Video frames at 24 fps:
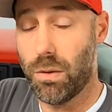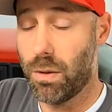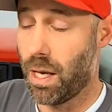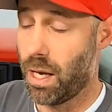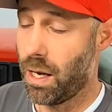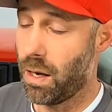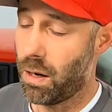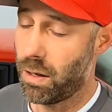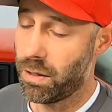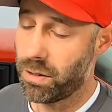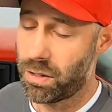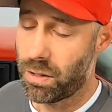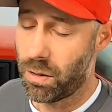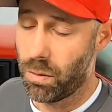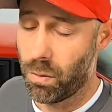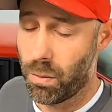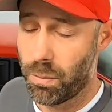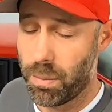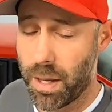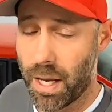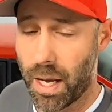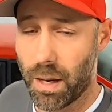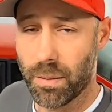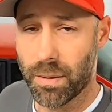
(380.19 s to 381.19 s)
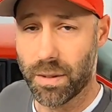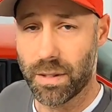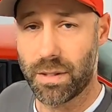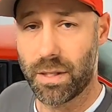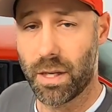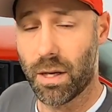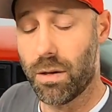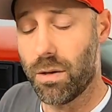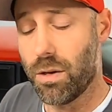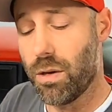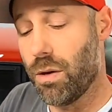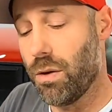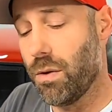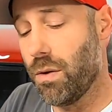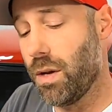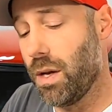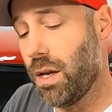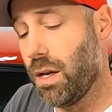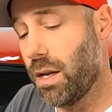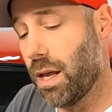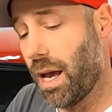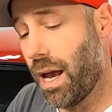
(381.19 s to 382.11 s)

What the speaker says: They also will be able to tell you, you need